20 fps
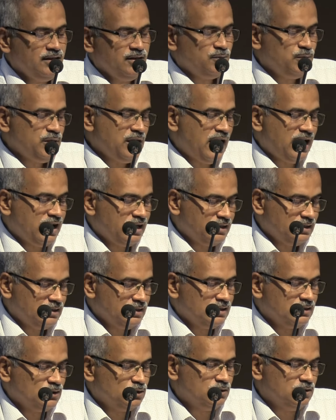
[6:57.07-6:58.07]
we had
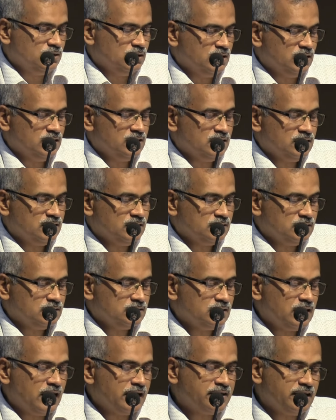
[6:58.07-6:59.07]
the
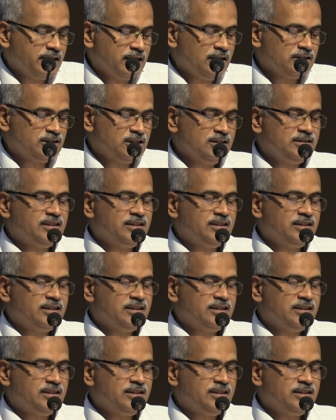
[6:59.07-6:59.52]
Agricultural